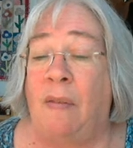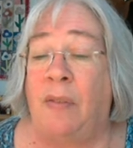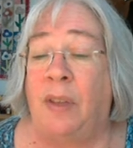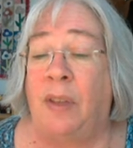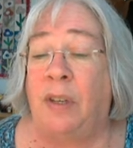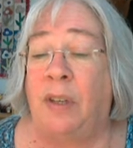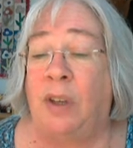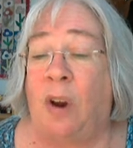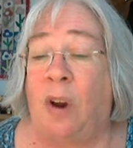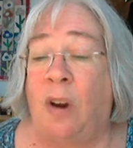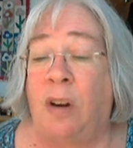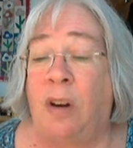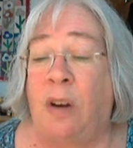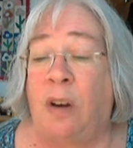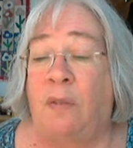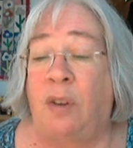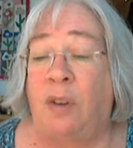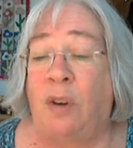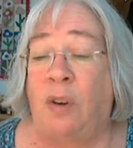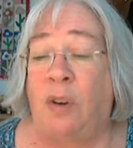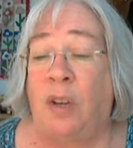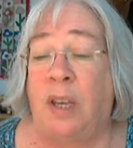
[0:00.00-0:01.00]
The darker,
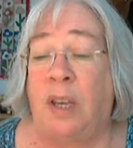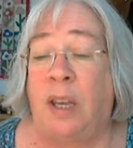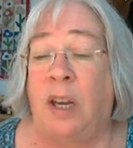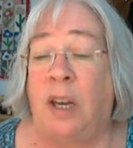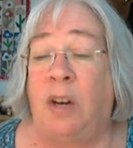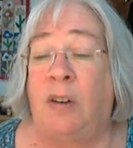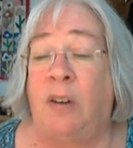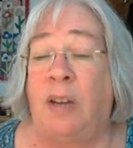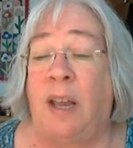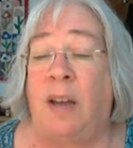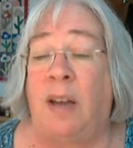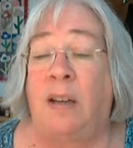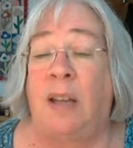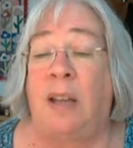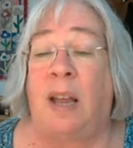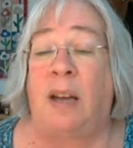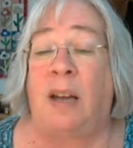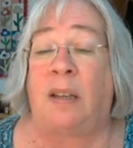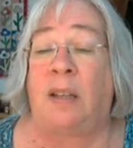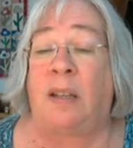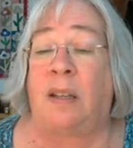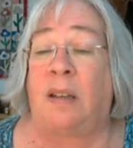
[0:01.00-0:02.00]
if you look here down
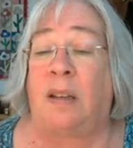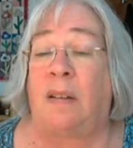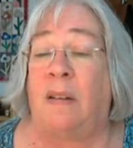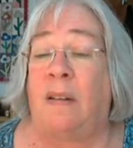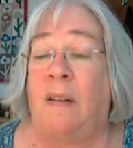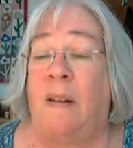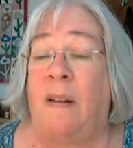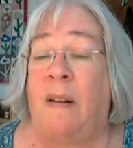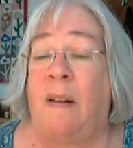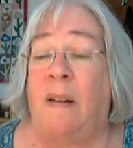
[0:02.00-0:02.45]
at the